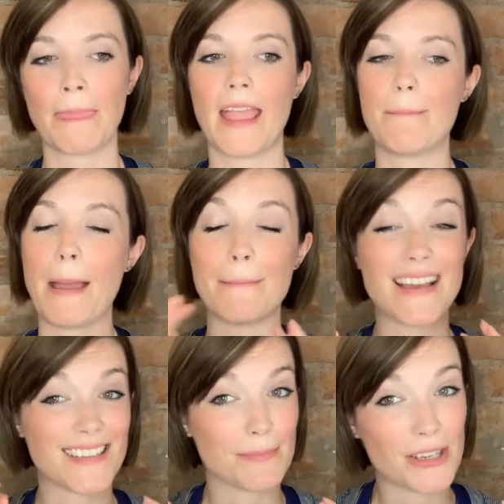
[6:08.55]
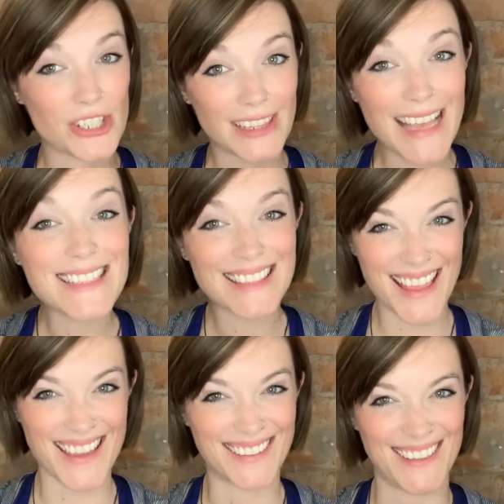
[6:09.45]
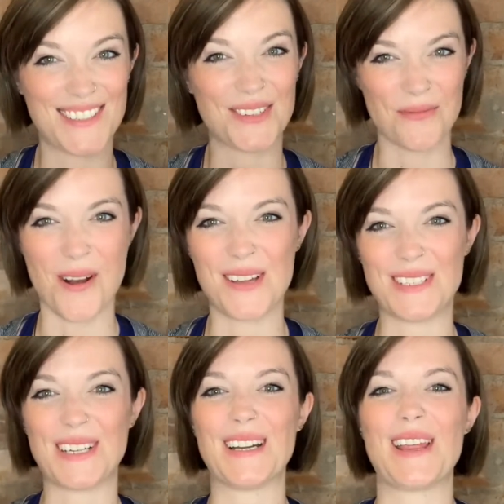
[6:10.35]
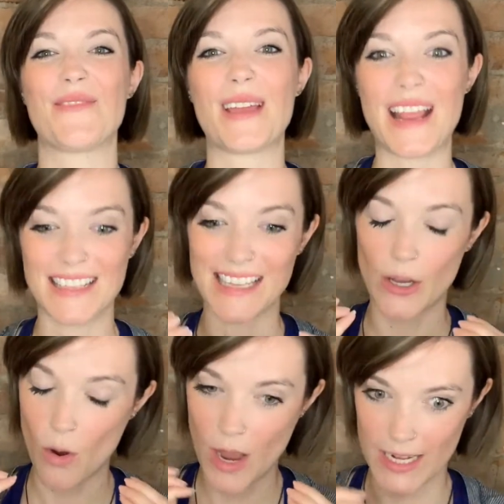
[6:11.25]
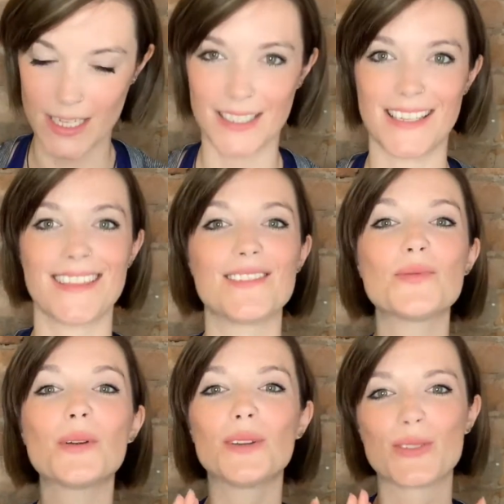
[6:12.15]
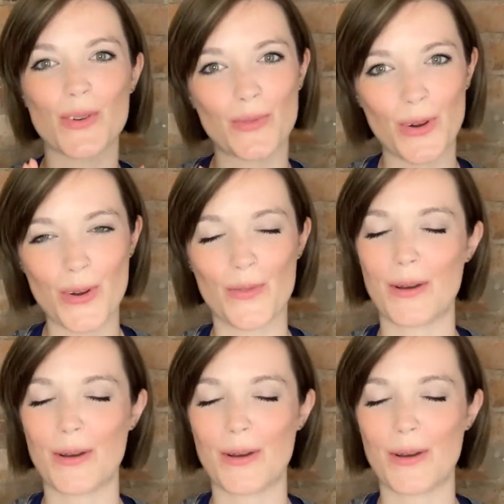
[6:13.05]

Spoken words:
And my mind is much less likely to wander if it's like, oh, I need to say these words over and over.